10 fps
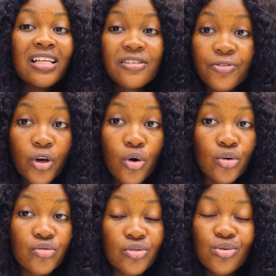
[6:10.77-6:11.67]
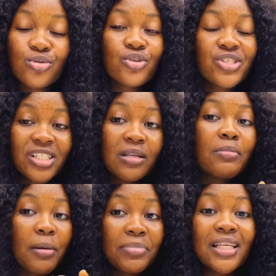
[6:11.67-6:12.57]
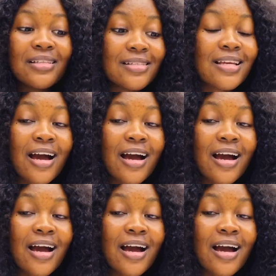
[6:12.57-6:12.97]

different countries, so just check my playlist.